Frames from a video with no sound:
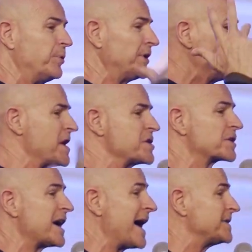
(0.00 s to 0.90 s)
put it in
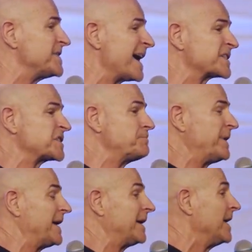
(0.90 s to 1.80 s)
your context,
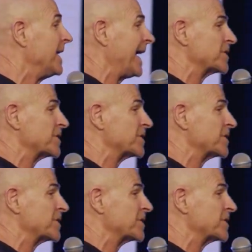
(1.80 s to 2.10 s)
spin it,